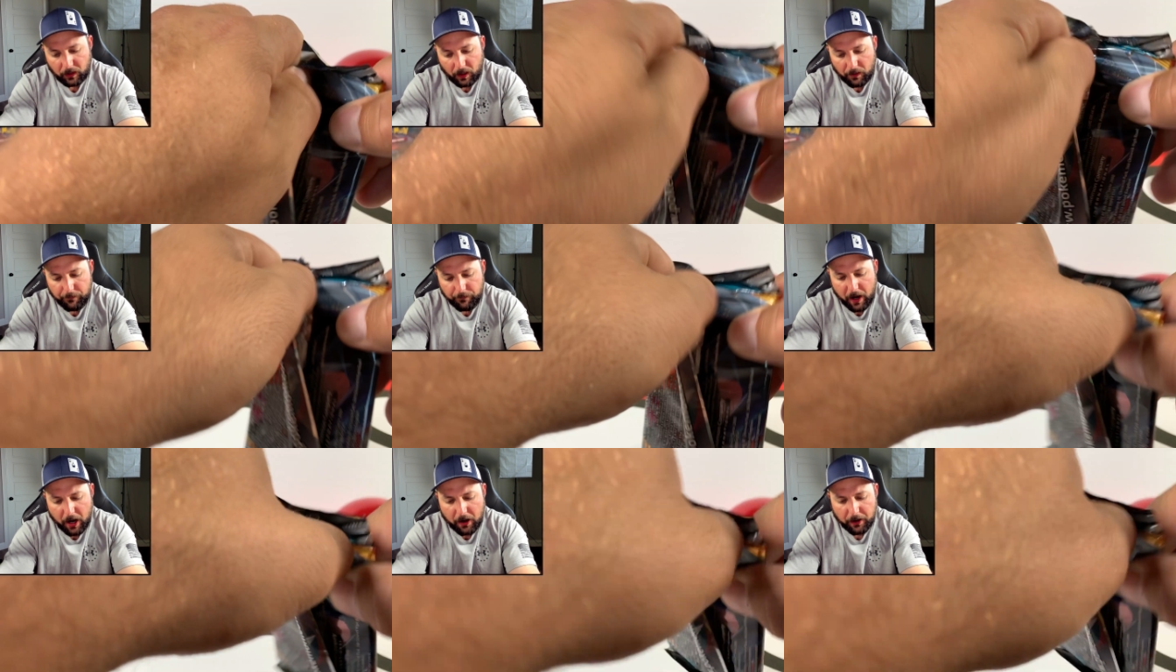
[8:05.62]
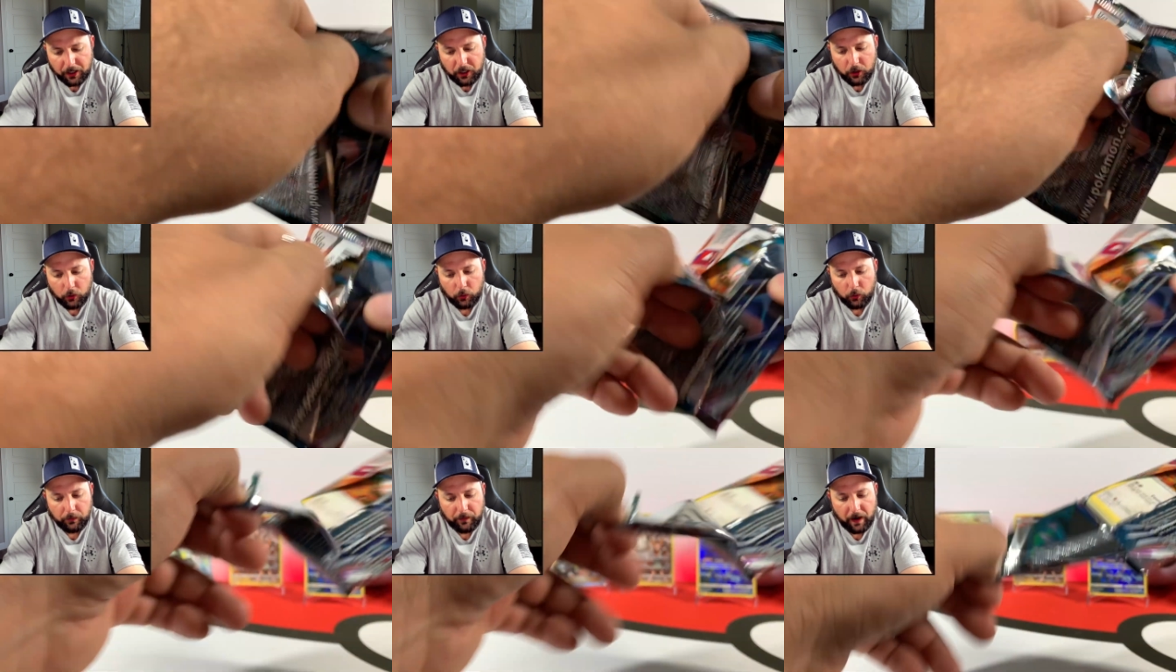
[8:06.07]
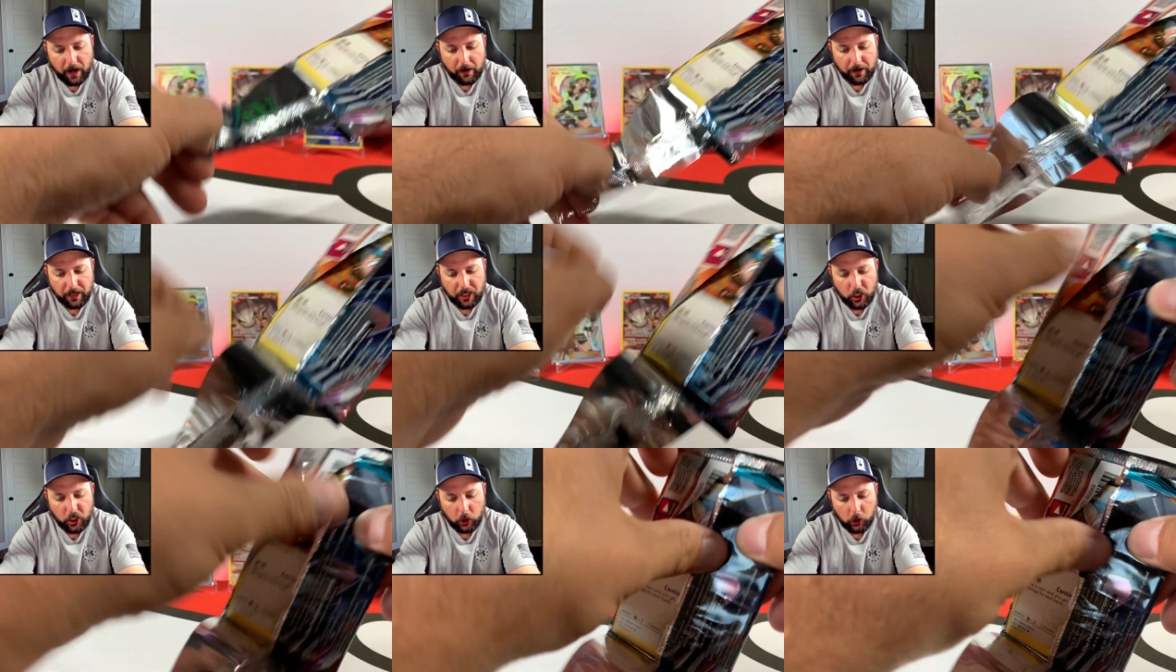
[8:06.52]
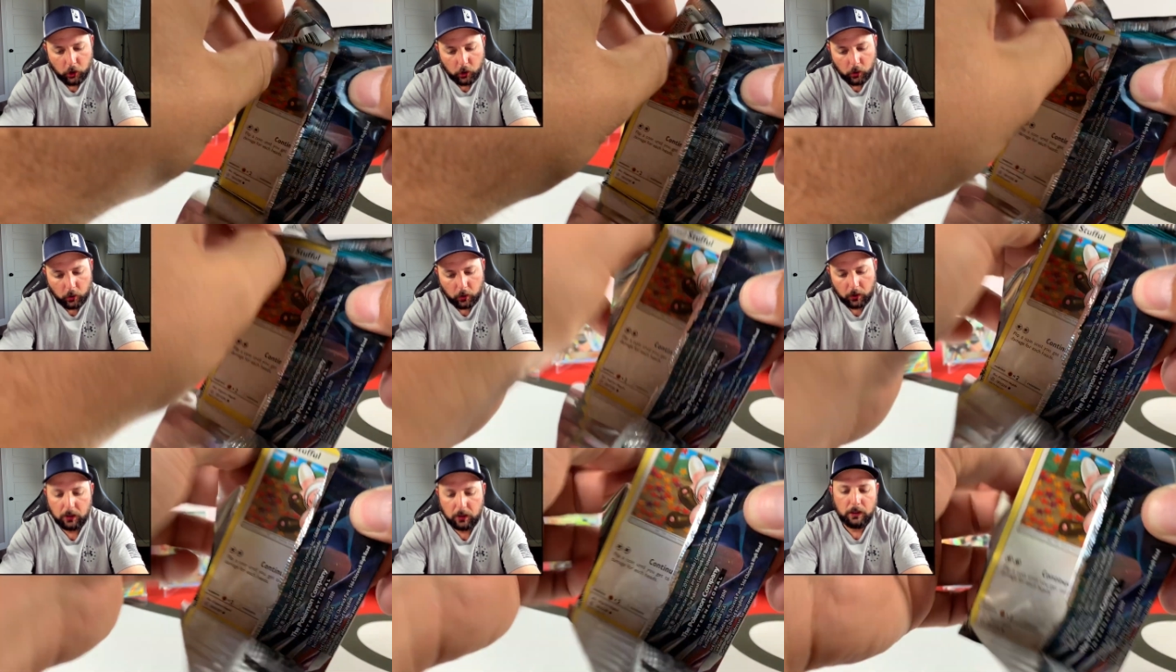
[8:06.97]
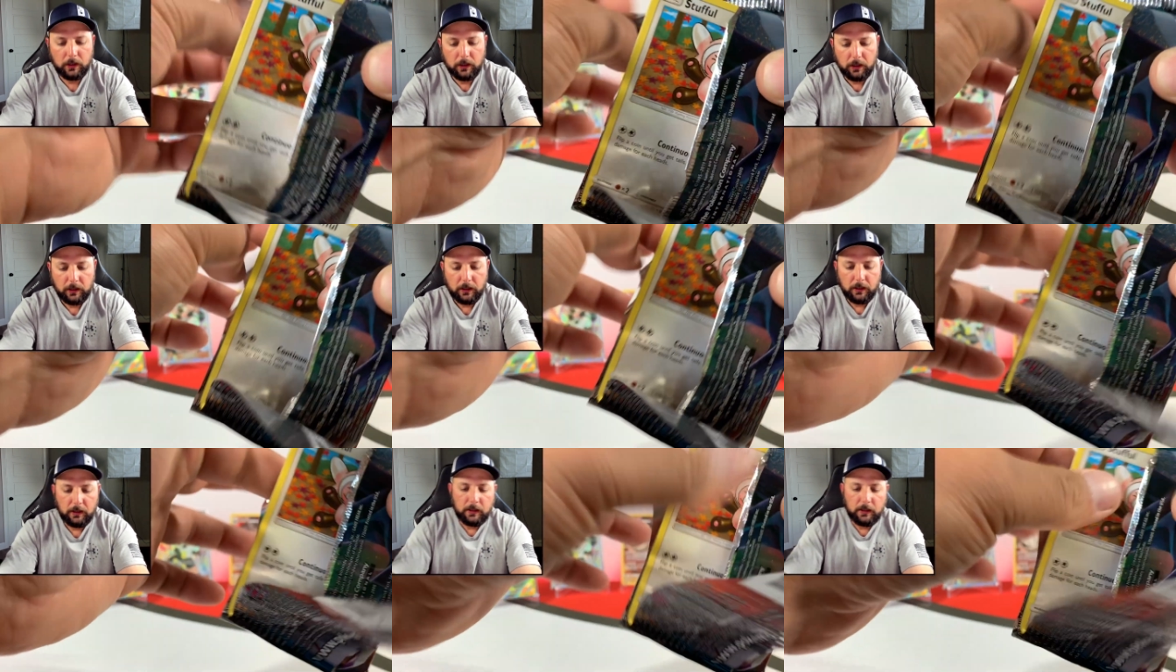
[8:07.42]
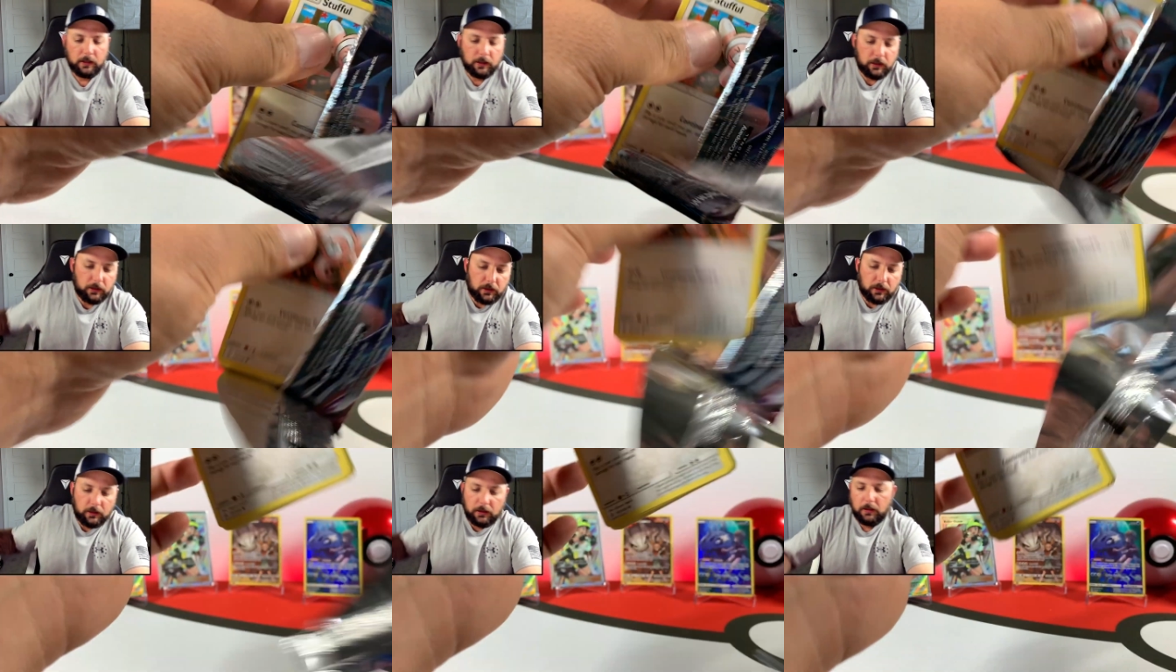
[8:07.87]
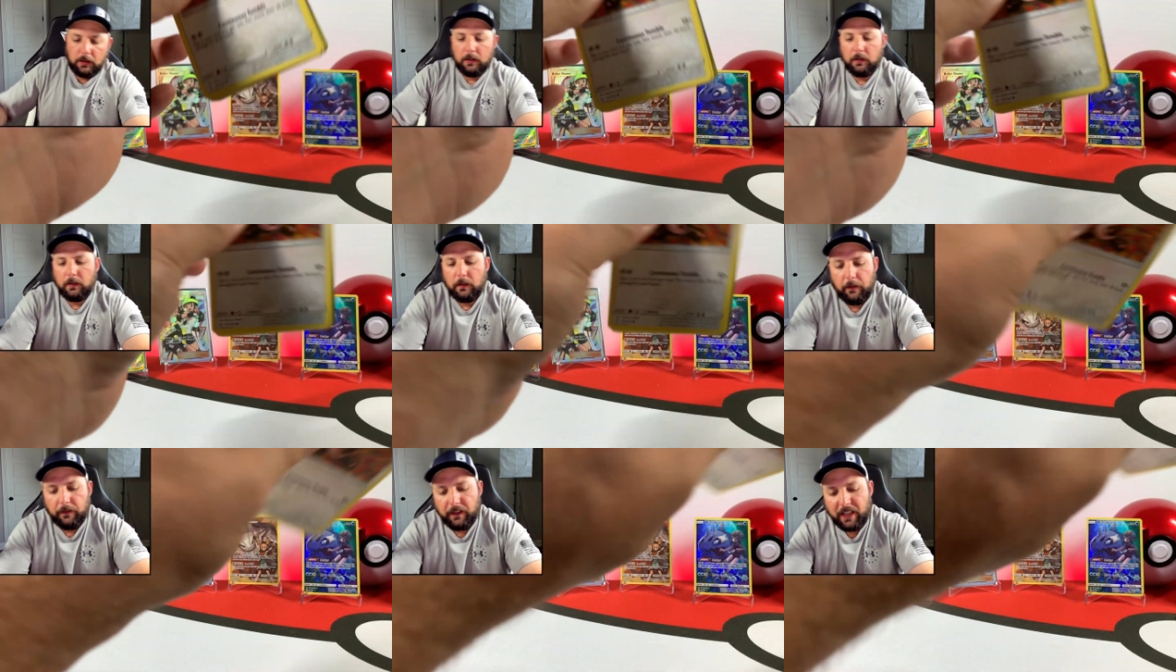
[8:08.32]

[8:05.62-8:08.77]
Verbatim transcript: Very cool, very cool. If